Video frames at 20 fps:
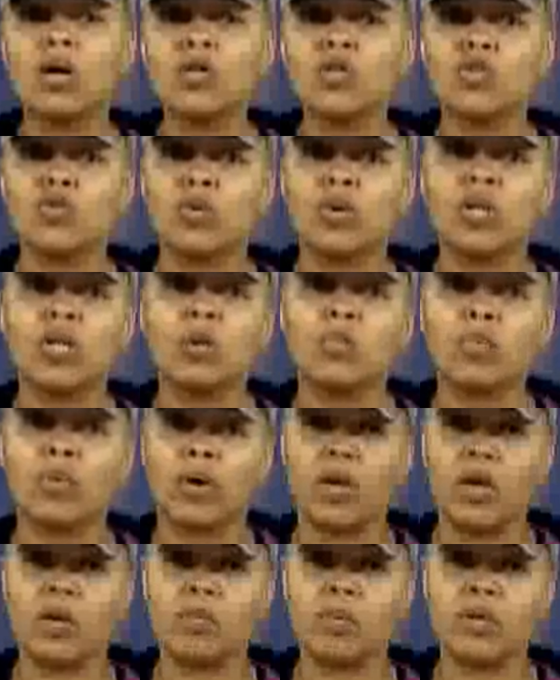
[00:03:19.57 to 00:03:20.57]
strictly
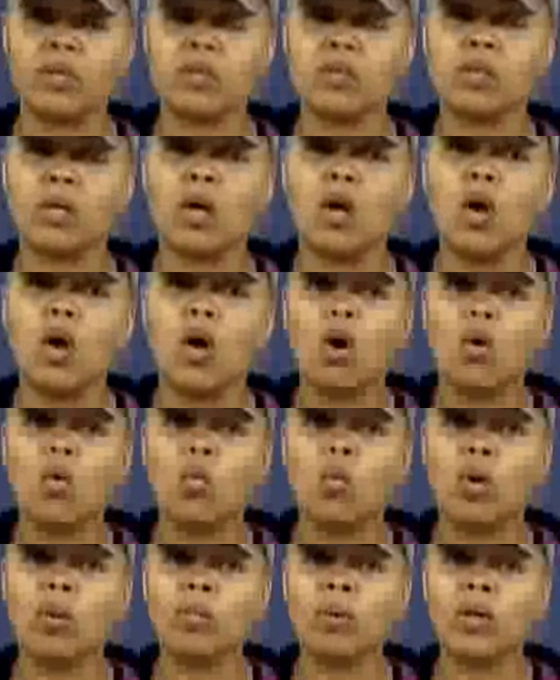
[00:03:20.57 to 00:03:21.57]
prohibits
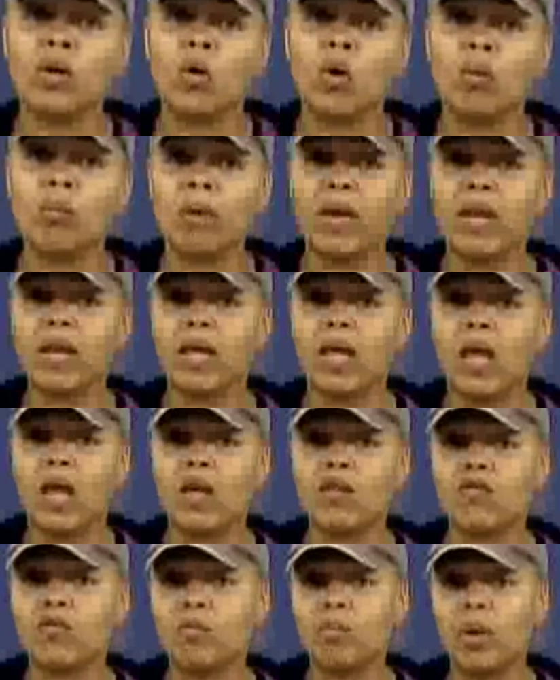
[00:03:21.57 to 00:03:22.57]
women on
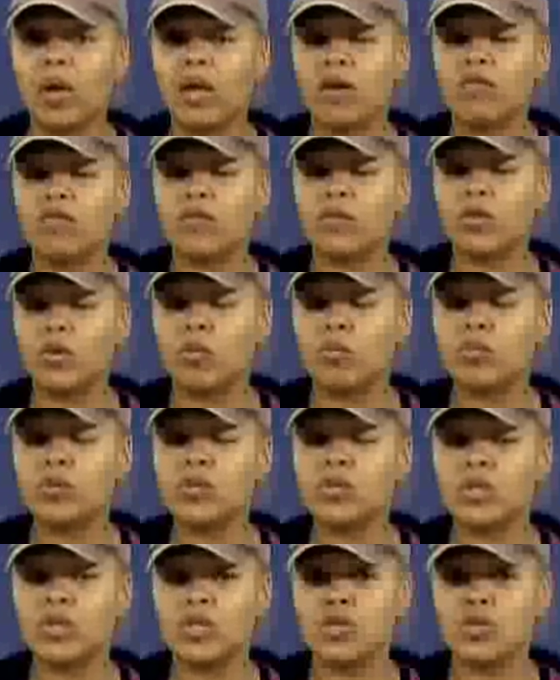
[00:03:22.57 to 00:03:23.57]
Medicaid from paying for their
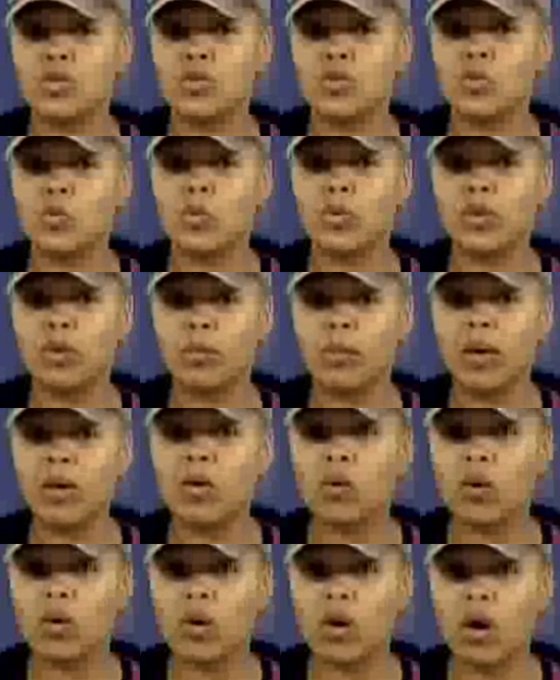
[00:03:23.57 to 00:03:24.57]
procedures with their
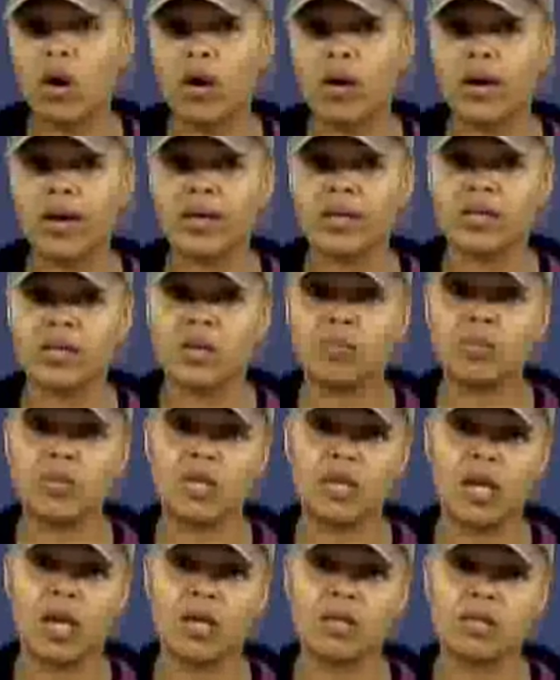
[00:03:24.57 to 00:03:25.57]
medical card, except
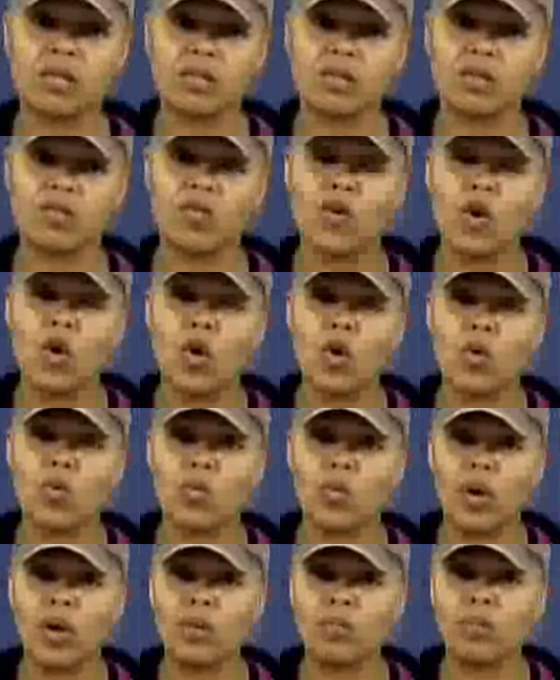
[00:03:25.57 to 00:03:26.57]
in the cases of
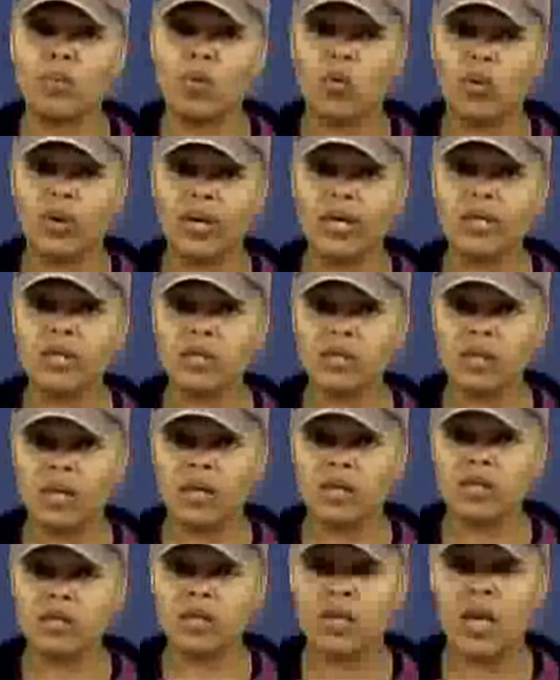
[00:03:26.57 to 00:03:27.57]
rape or
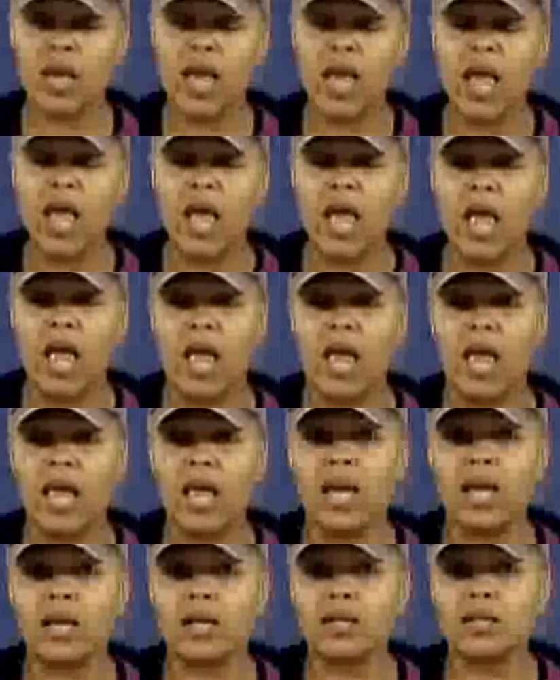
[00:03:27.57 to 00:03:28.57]
incest.
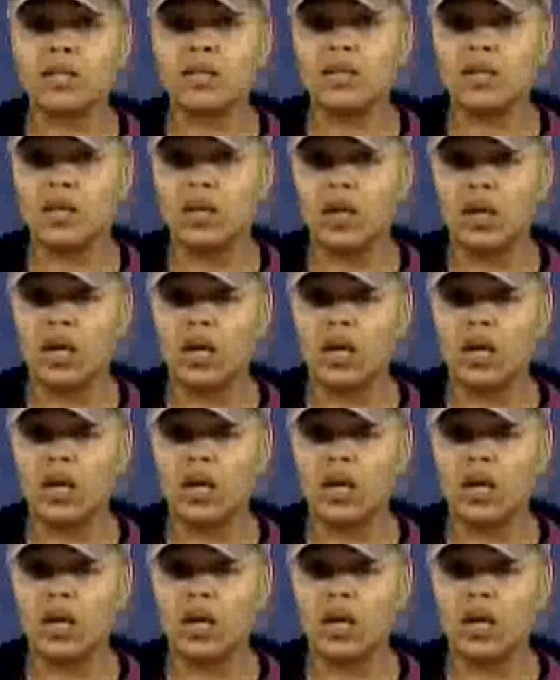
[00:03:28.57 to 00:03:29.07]
And,